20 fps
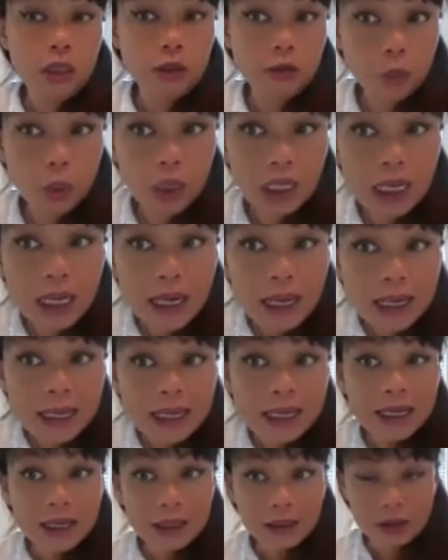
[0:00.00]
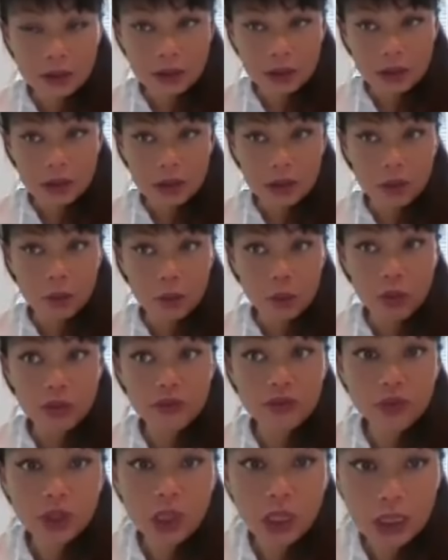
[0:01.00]
if we link it
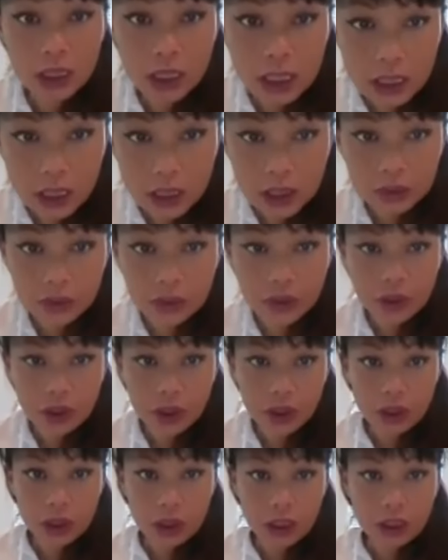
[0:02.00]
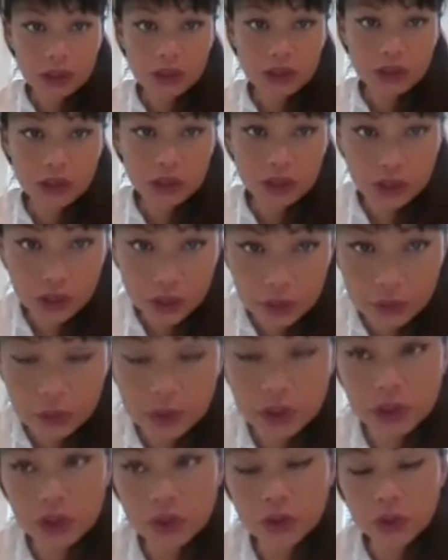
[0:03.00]
with your lily, at
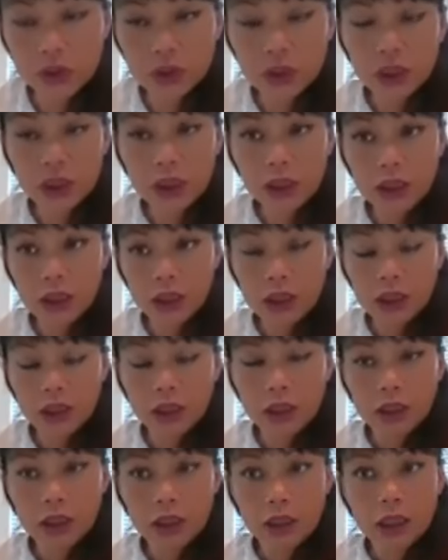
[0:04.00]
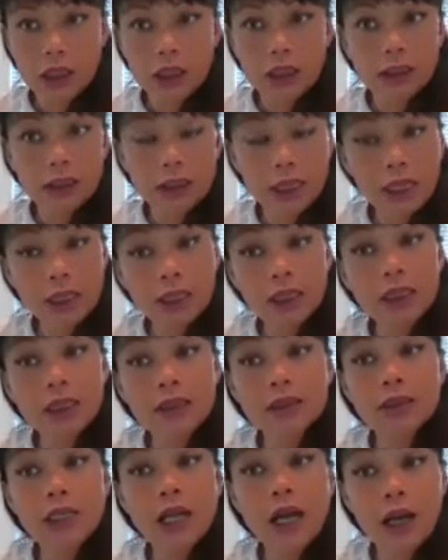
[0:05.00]
zero degree, that
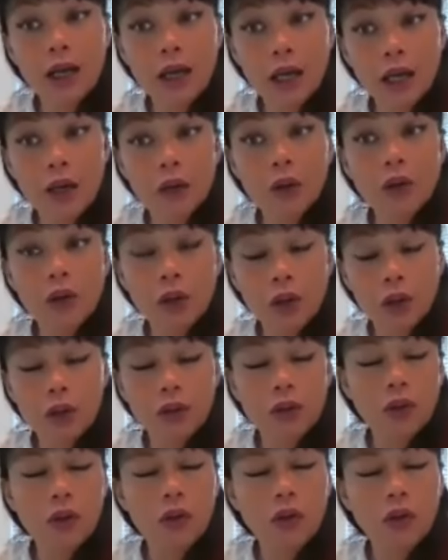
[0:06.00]
is a hell.